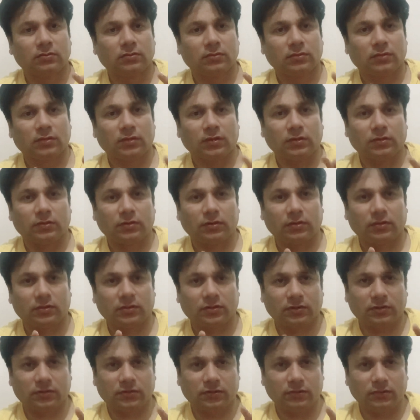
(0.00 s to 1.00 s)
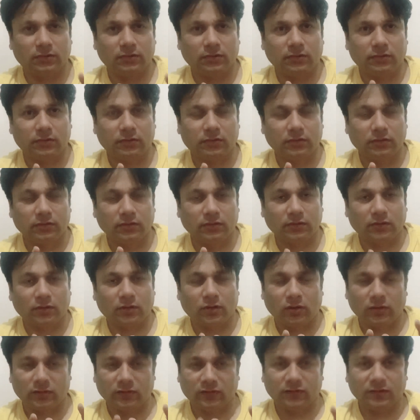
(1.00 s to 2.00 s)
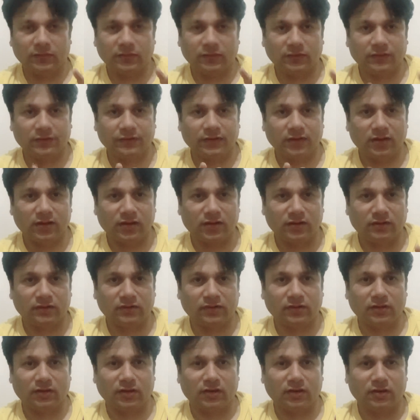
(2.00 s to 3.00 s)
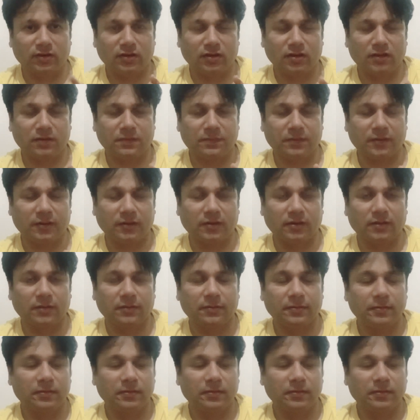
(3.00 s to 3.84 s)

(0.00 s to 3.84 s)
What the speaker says: the concept of NRC and NPR.